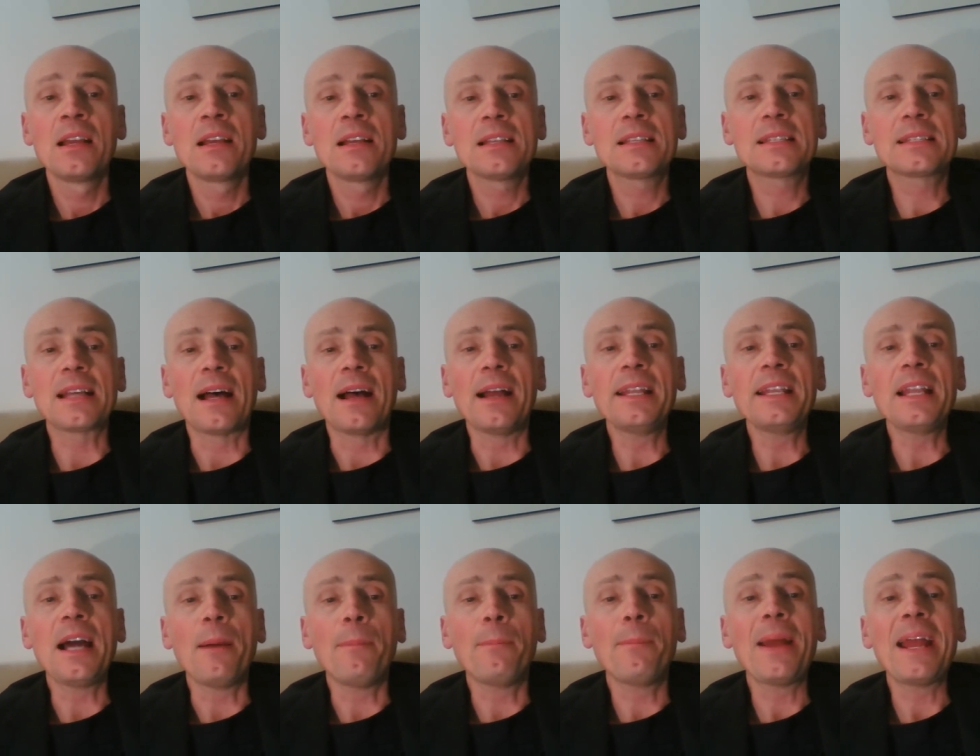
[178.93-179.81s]
Sign
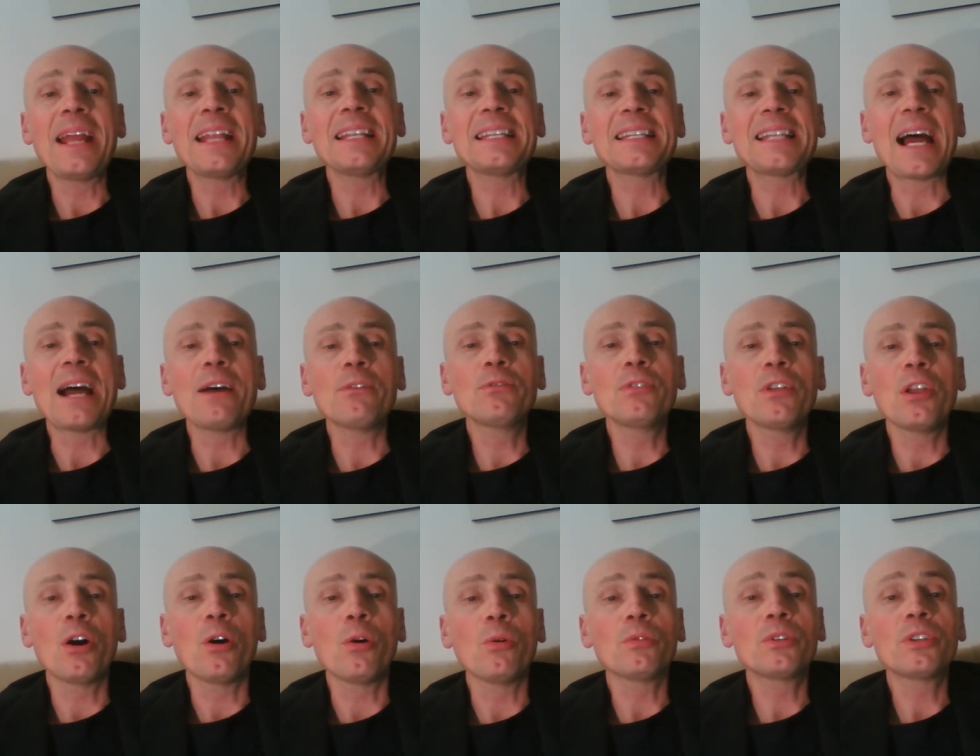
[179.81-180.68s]
up and
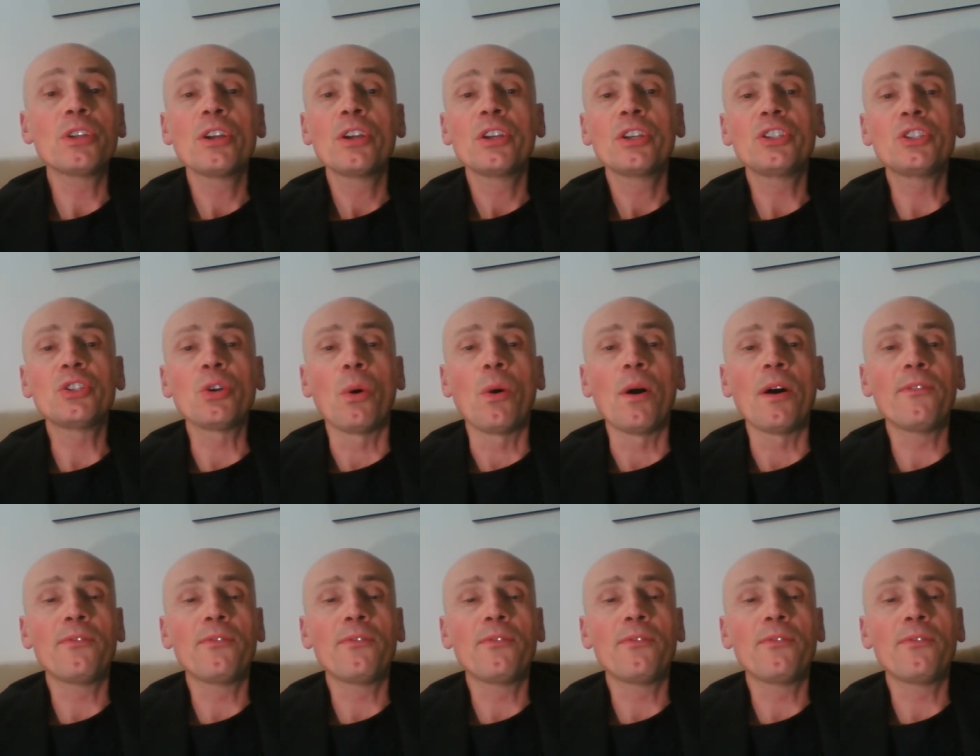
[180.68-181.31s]
download your